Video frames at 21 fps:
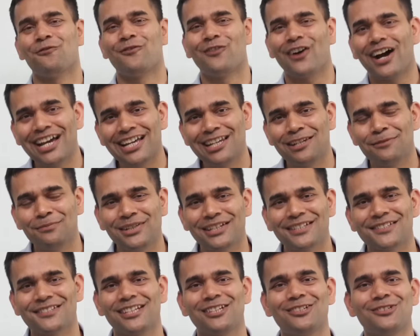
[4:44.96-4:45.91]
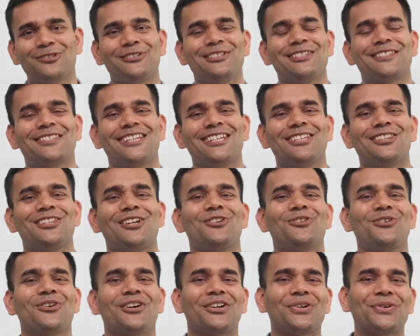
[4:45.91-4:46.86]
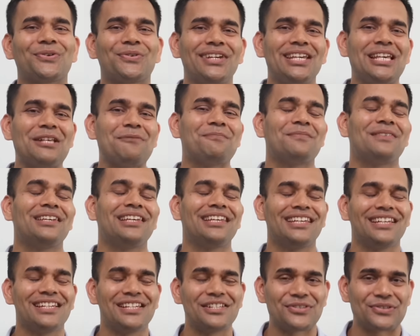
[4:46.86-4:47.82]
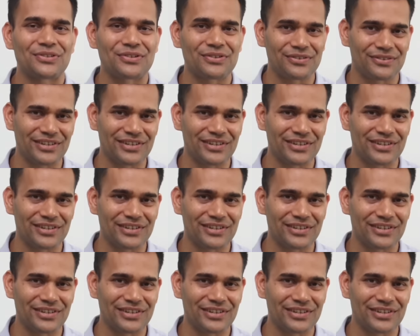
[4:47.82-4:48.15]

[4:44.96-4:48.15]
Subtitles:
And while mixing, you will see that your cream is